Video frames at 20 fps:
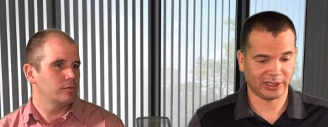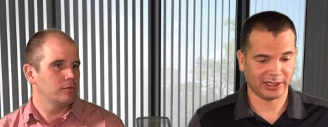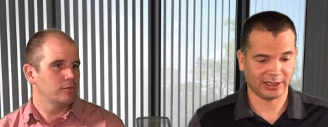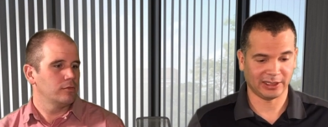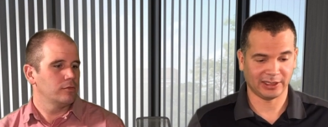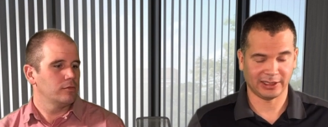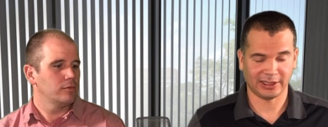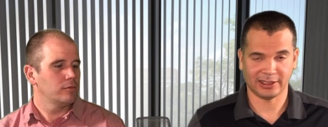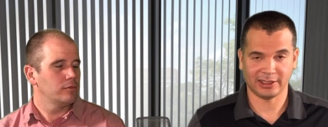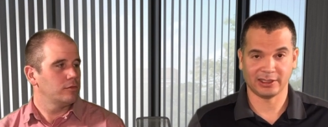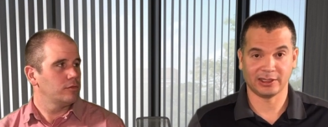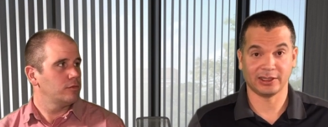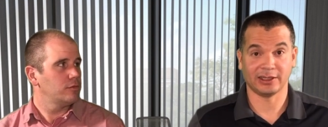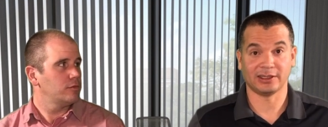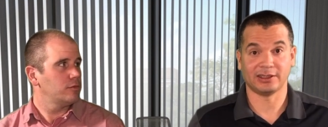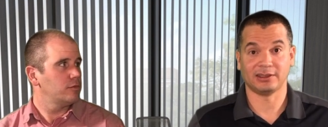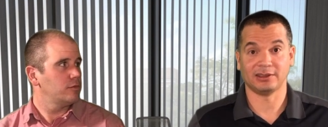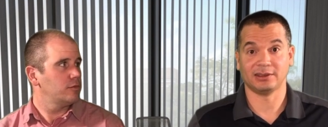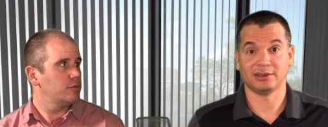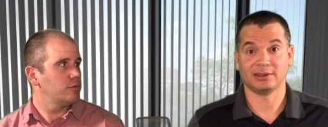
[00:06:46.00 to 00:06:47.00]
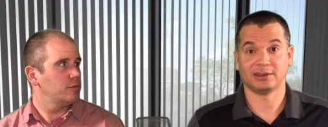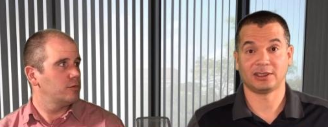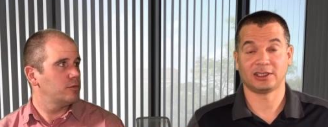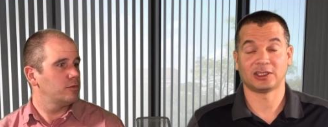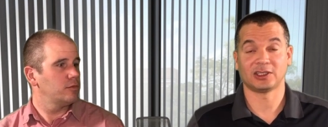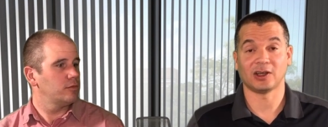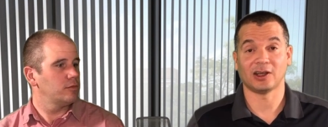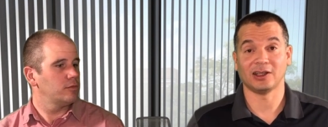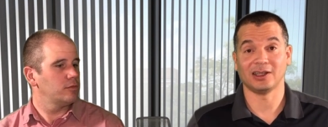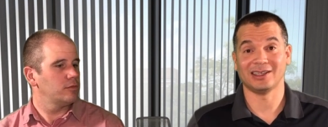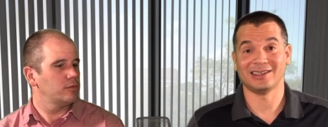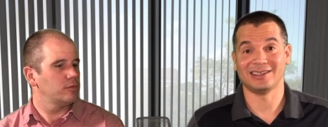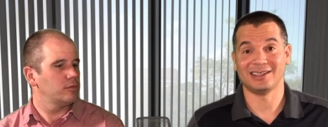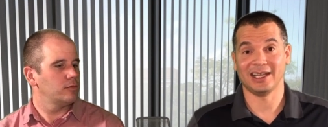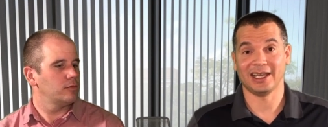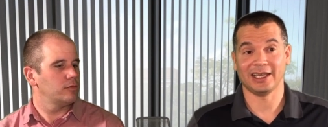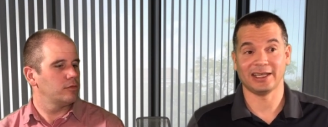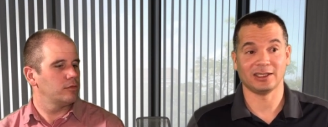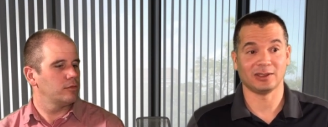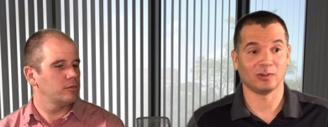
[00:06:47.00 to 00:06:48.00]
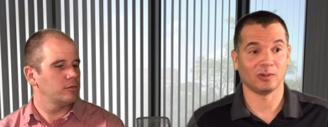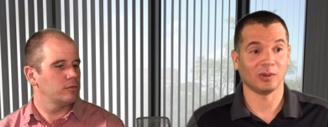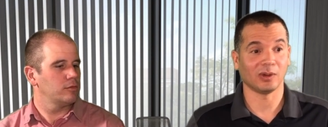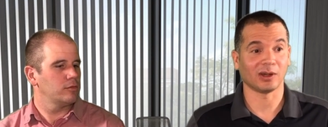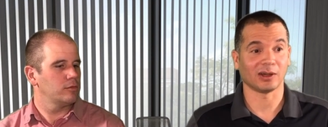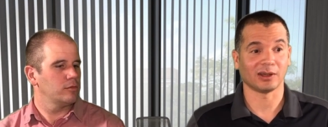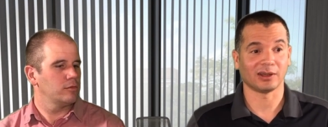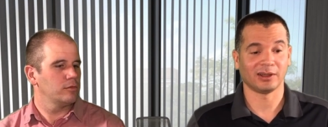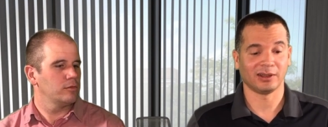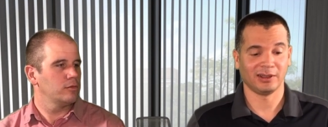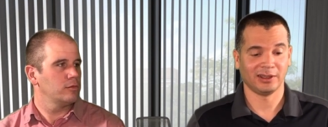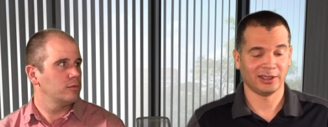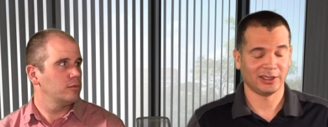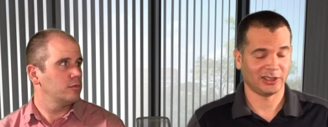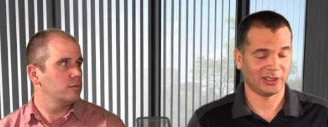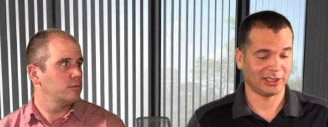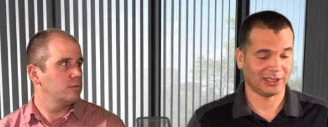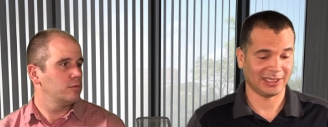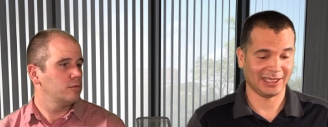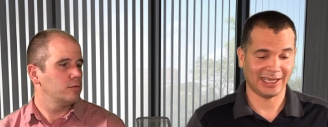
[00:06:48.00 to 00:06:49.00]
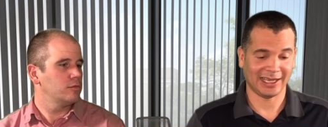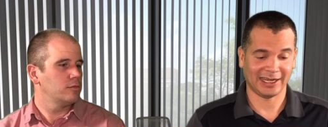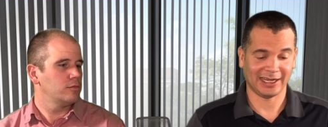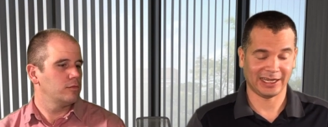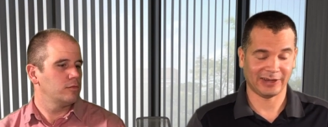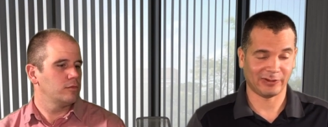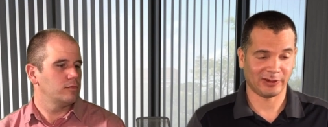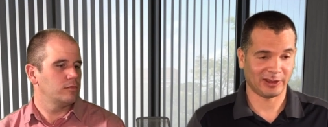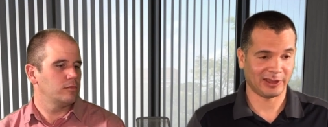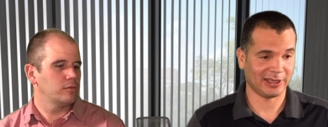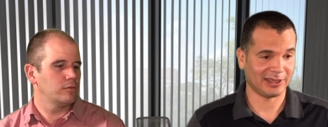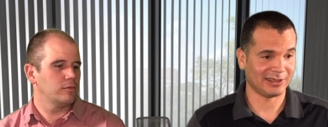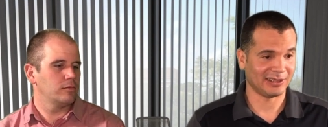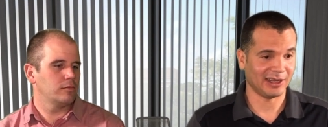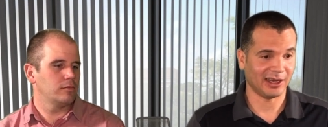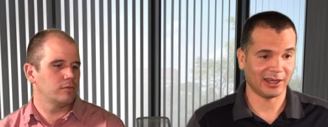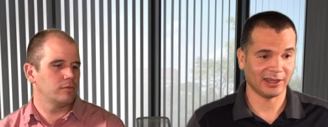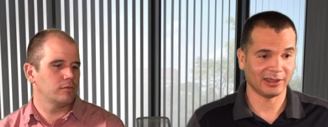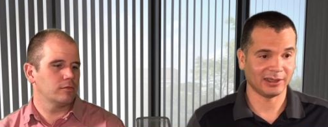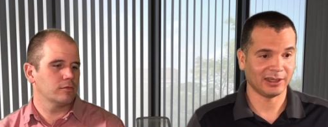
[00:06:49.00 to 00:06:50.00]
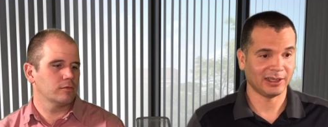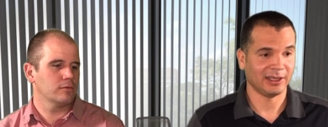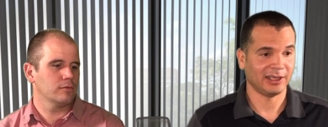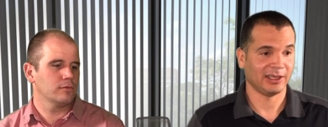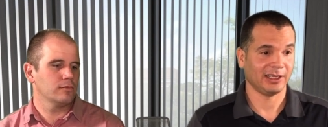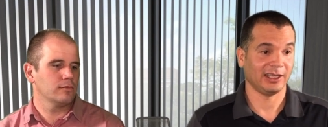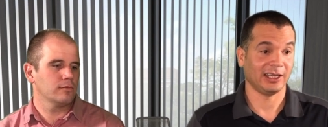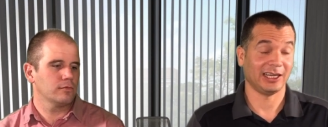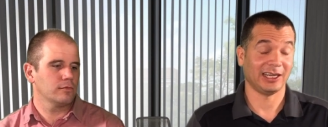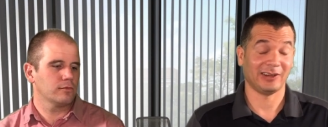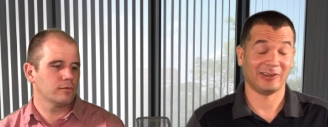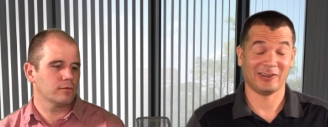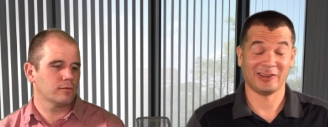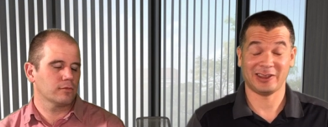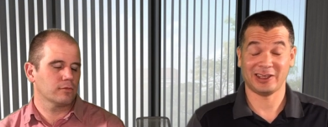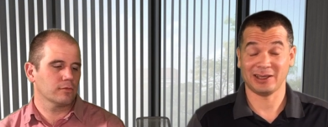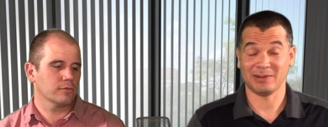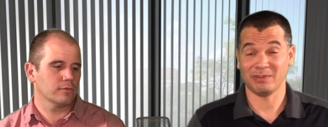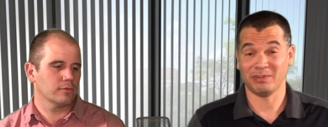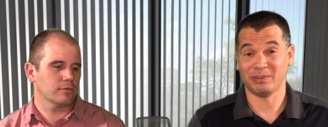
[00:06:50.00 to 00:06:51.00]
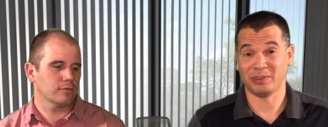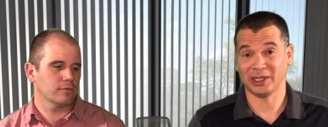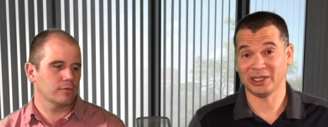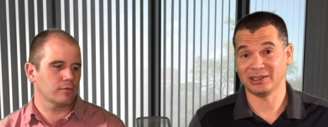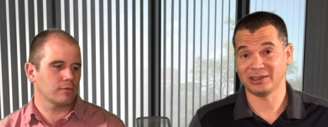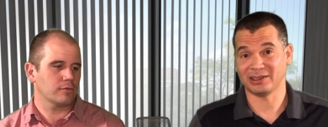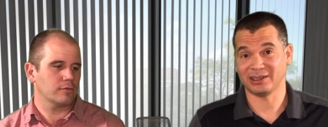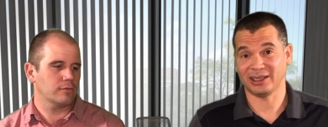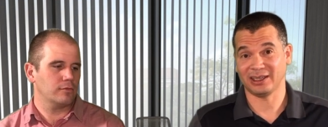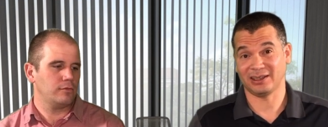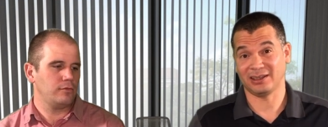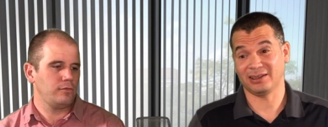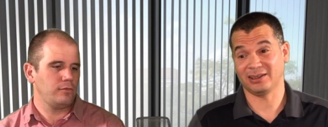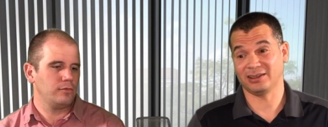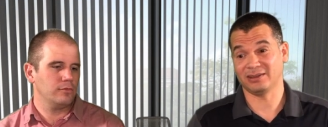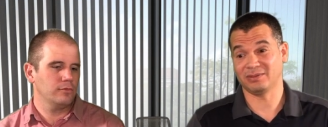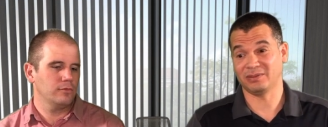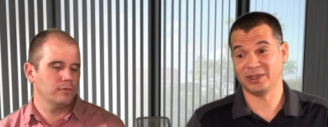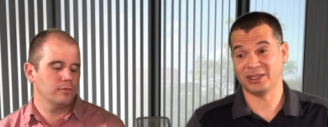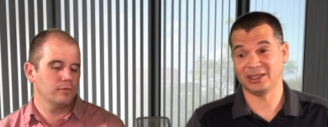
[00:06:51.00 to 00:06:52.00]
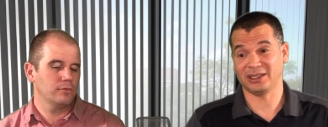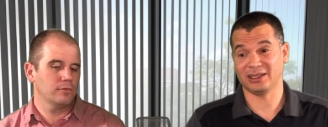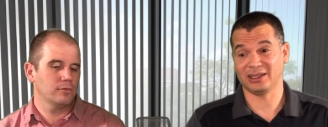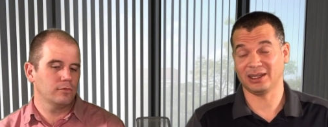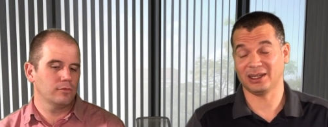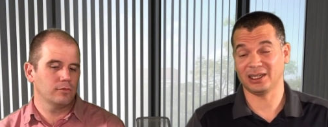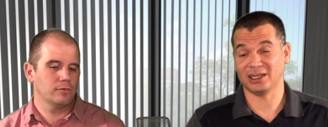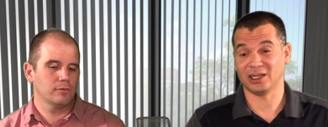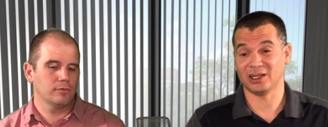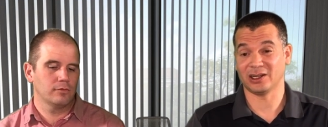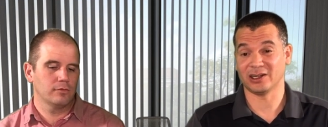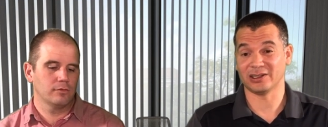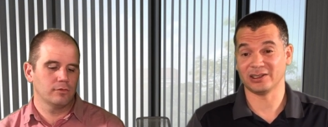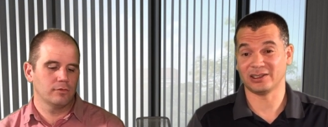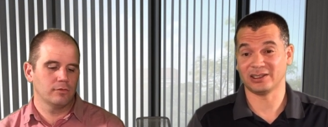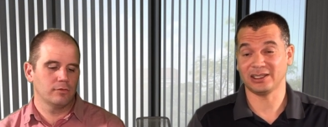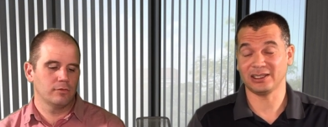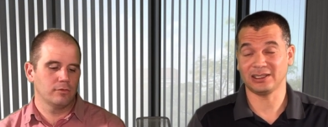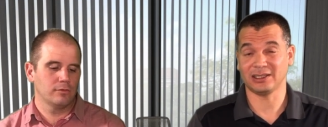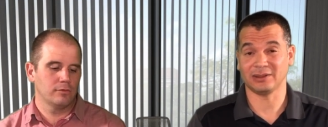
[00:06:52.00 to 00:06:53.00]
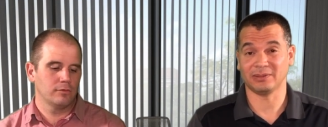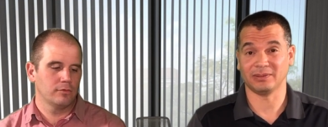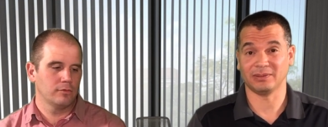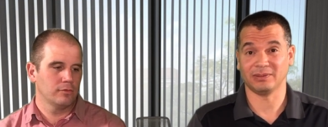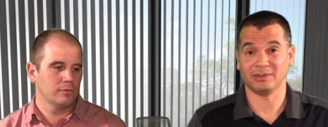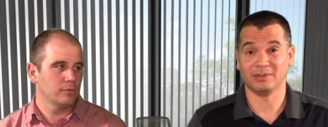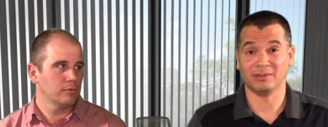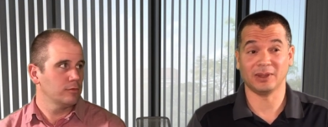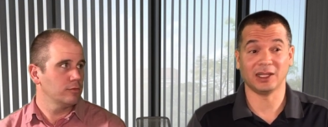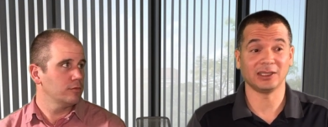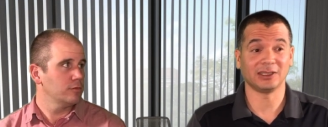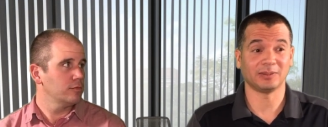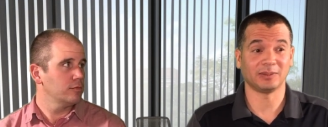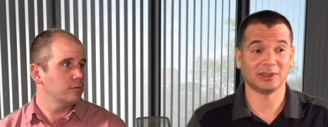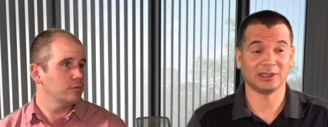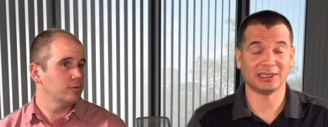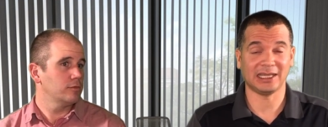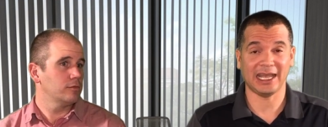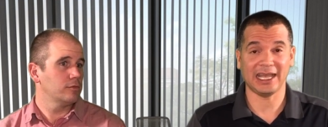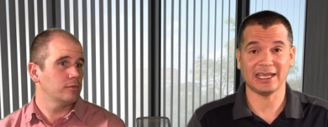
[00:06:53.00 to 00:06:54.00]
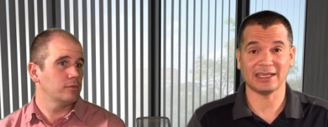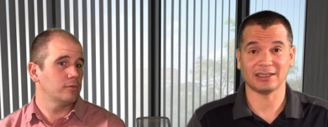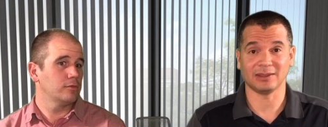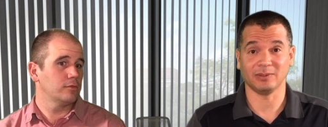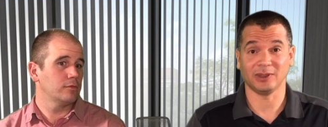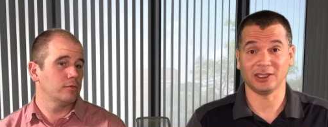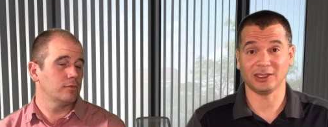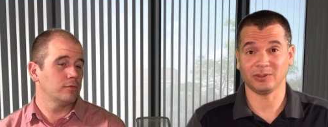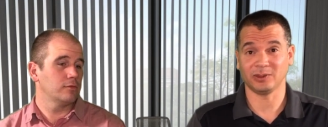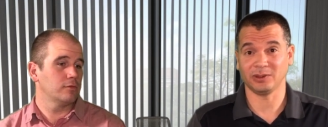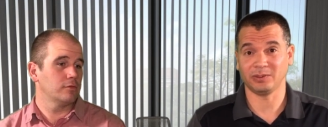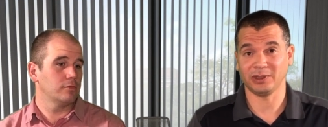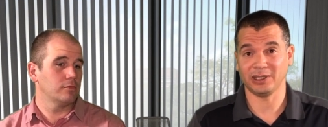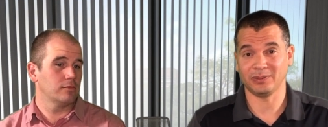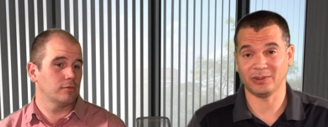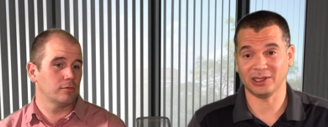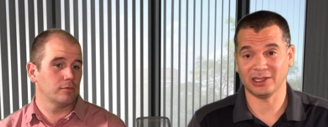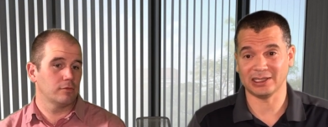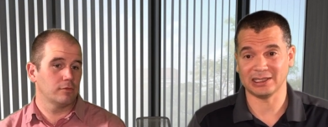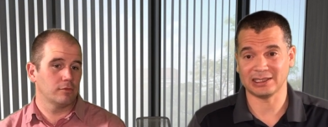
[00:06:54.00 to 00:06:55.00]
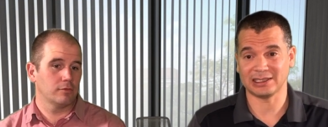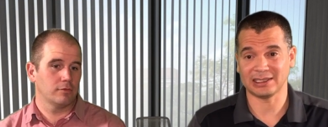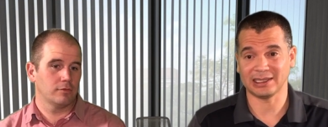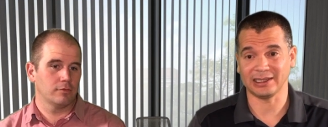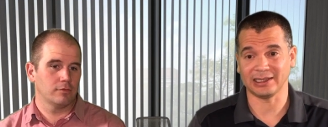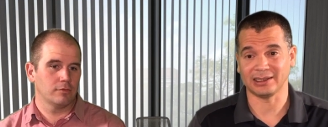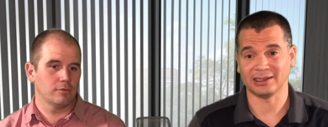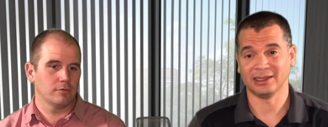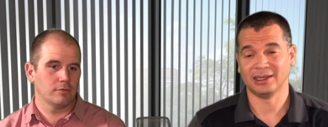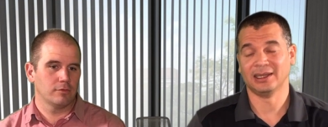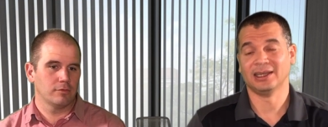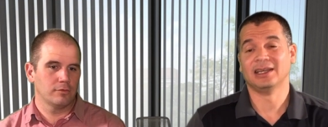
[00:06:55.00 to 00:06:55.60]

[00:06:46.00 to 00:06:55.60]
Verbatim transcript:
Speaker 1: in like a good solid day's work, just getting everything done getting everything built. It could be a large system, multiple days, multiple people on site.